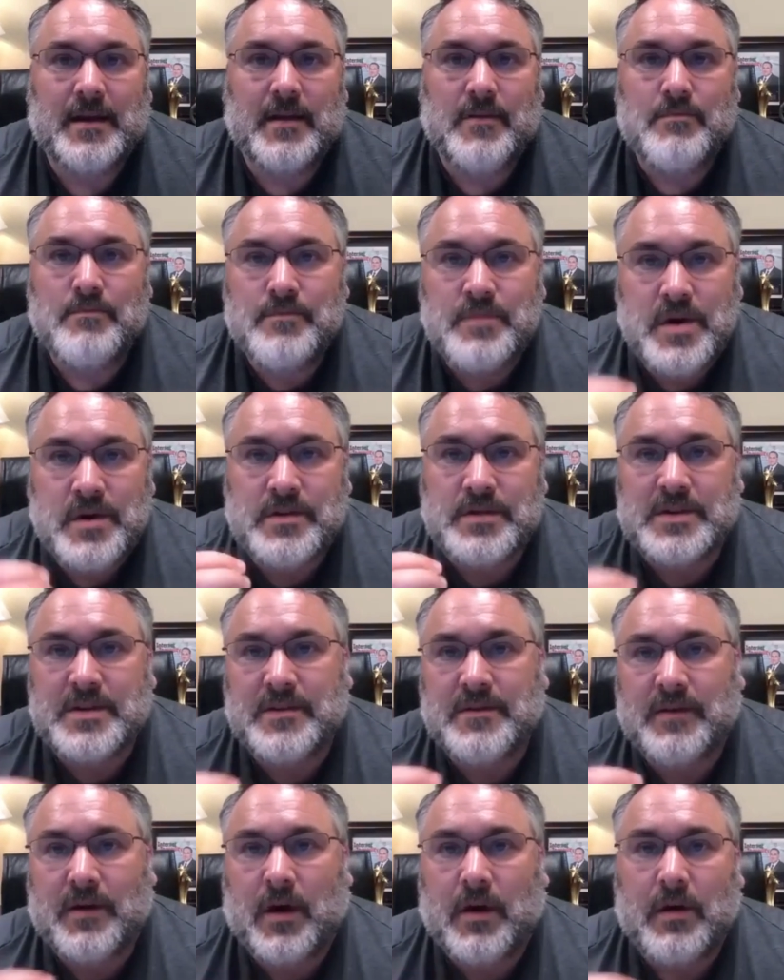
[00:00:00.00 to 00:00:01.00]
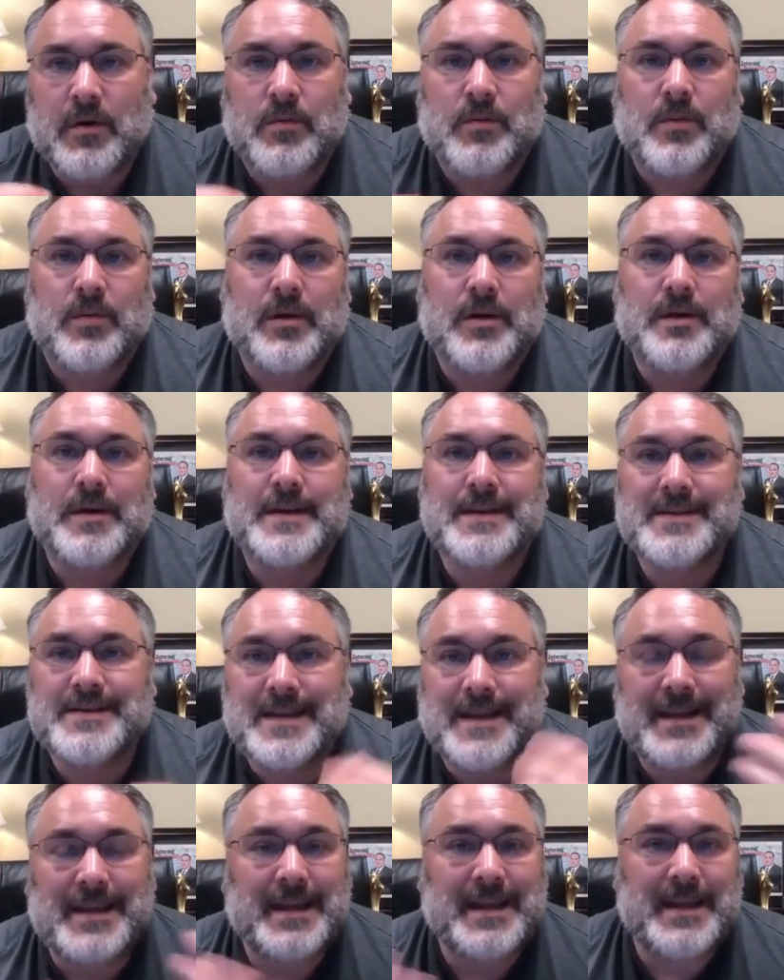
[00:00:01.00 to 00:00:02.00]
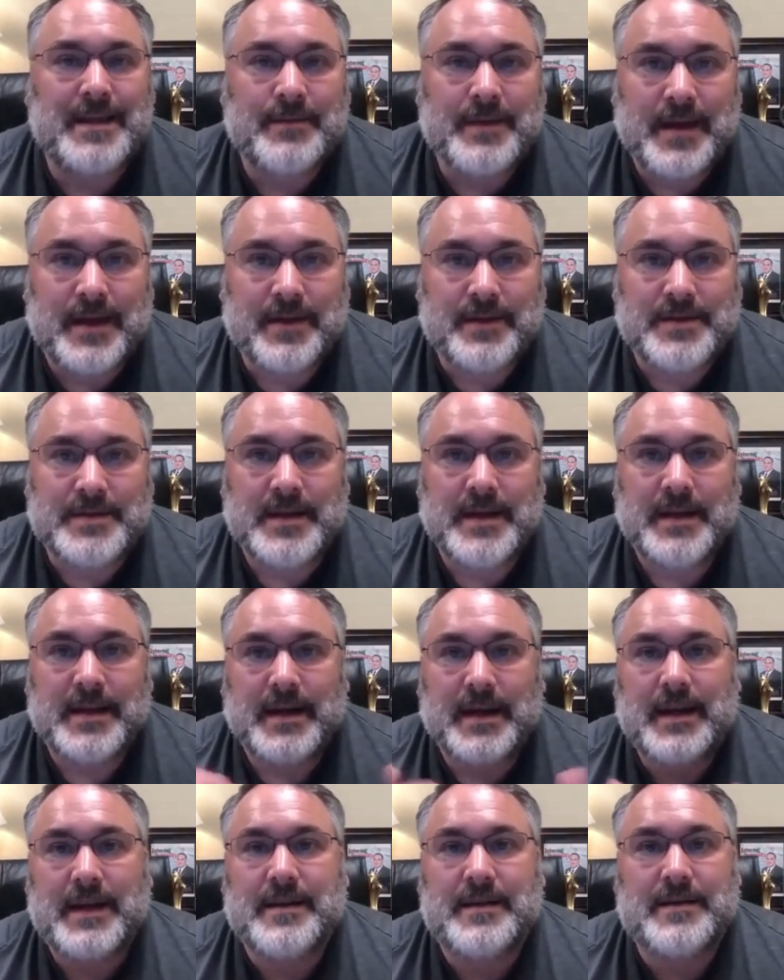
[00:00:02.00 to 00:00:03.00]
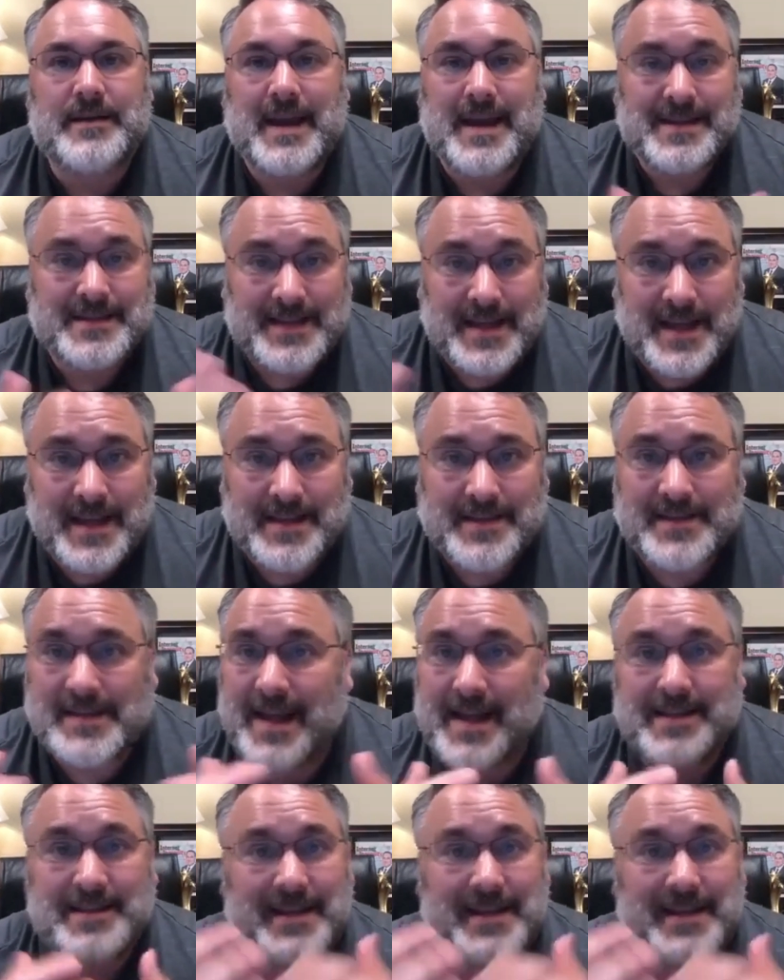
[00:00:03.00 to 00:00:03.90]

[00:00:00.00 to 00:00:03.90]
Most of our work is sending emails. And that's it.